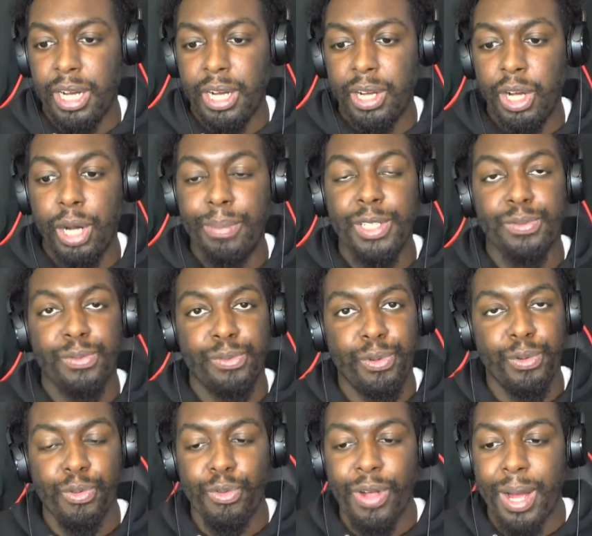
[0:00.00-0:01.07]
comments before
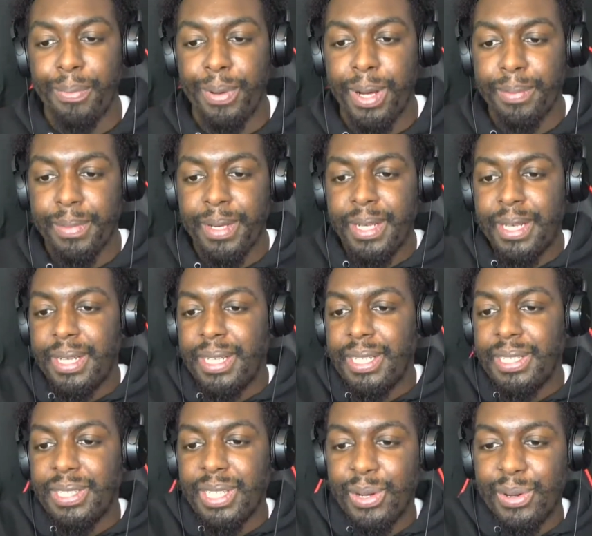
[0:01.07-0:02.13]
we wrap up.
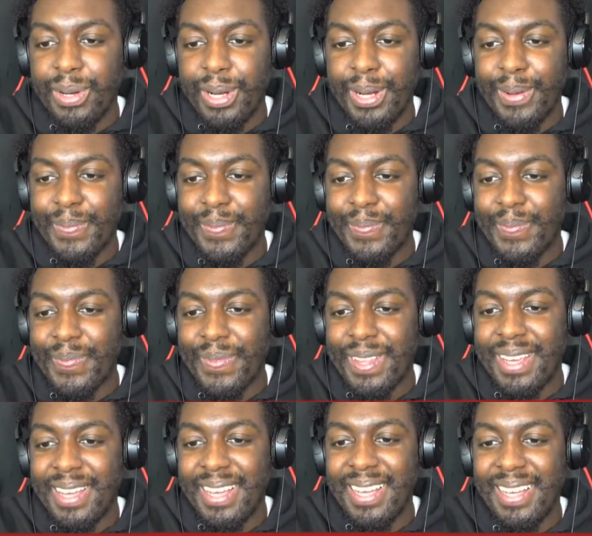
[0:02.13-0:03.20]
So
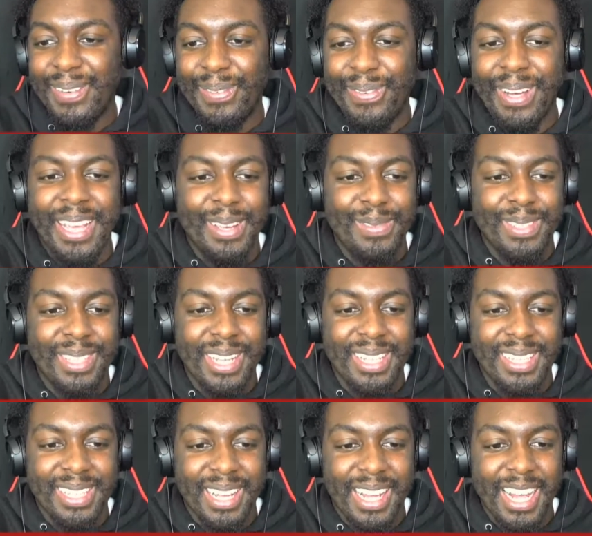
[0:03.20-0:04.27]
Fahim
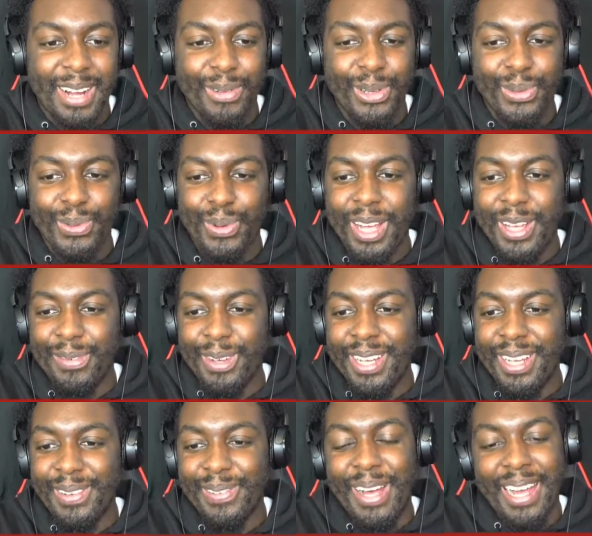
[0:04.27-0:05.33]
says the camera is
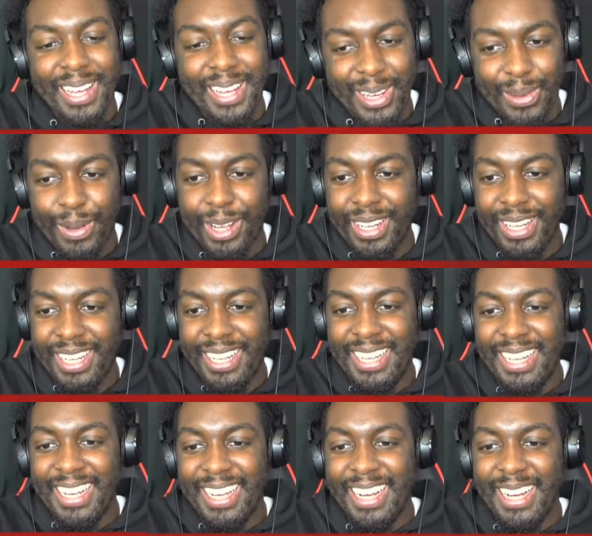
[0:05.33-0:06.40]
wavy. Thank you, man.
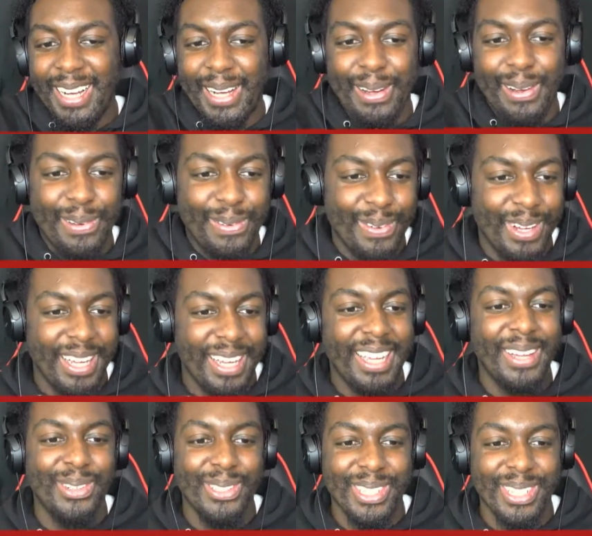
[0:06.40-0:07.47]

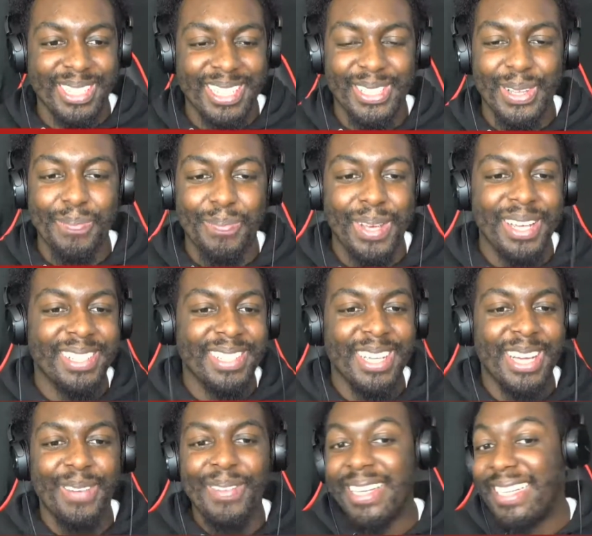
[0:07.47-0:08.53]
He also says the beard is
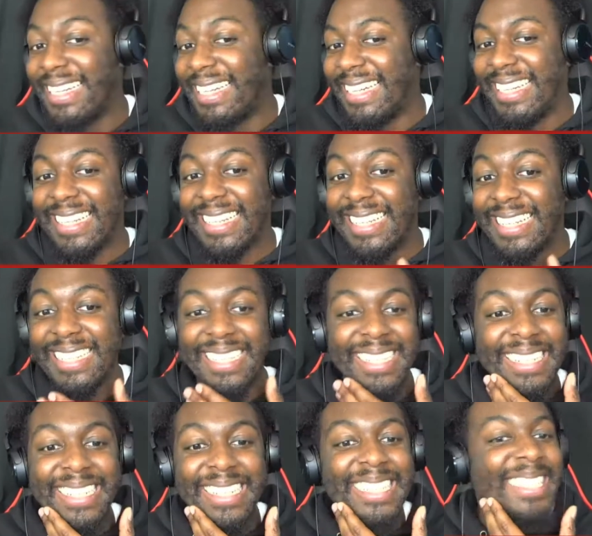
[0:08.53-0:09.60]
coming.
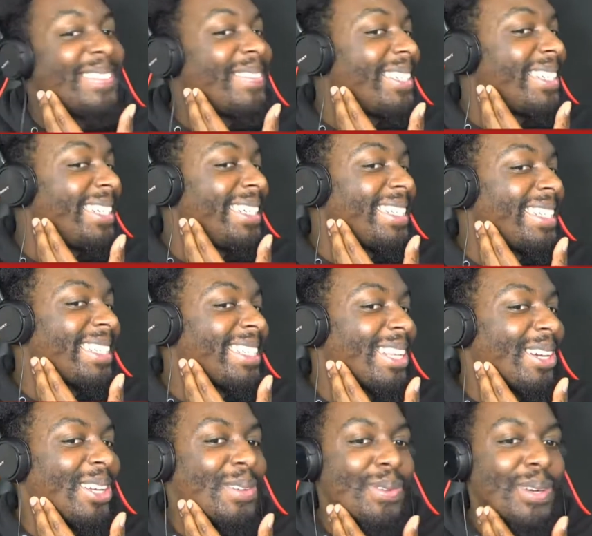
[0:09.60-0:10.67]
Yeah, I mean,
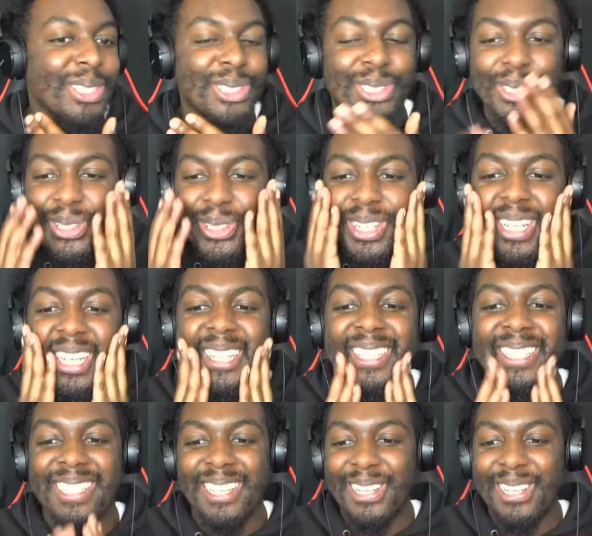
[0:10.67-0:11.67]
slowly but surely.